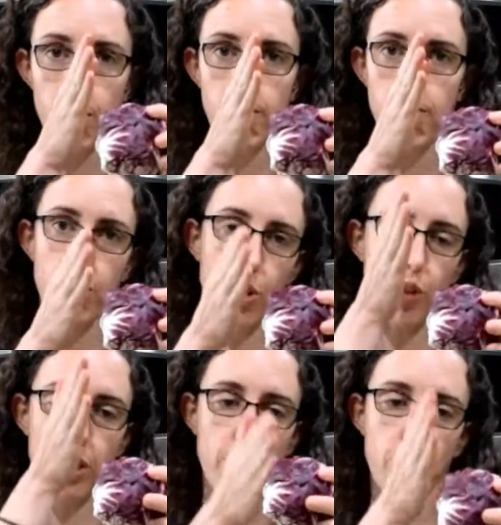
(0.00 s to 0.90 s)
So you
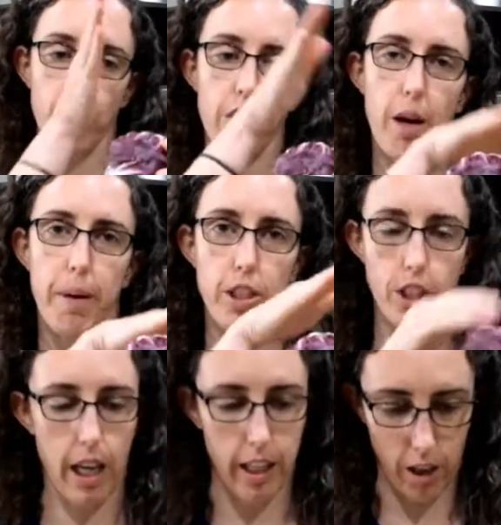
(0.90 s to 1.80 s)
can stretch it out by just
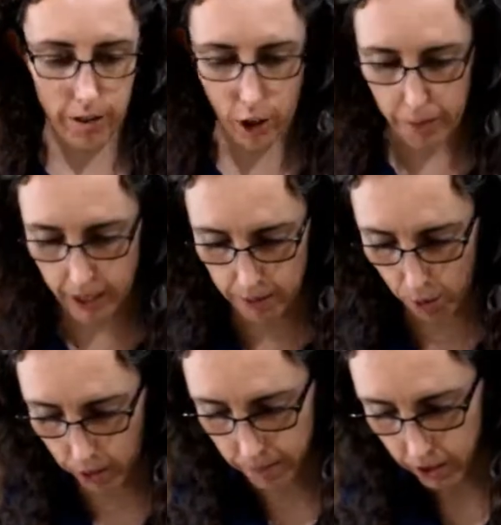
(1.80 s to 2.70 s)
cutting off little bits
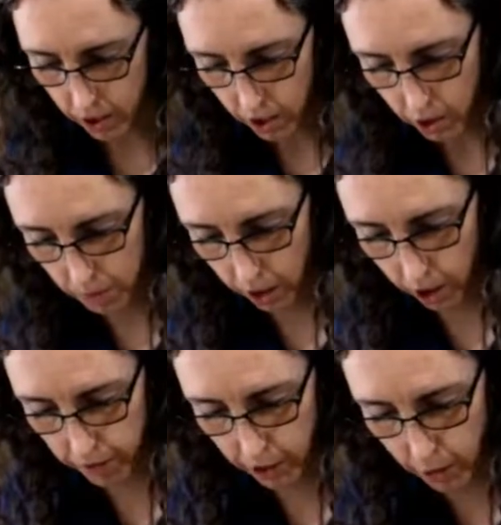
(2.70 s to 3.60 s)
more. I'm gonna cut
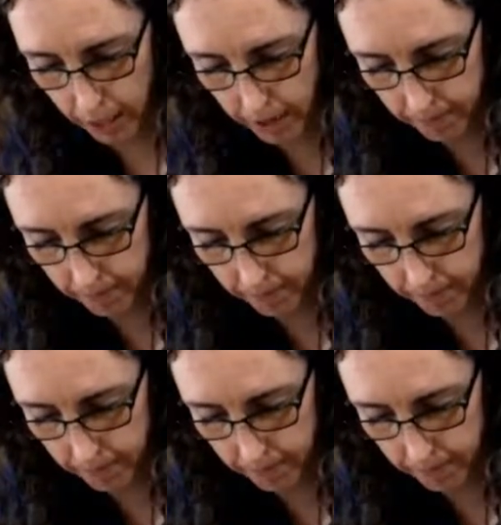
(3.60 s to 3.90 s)
off a little bit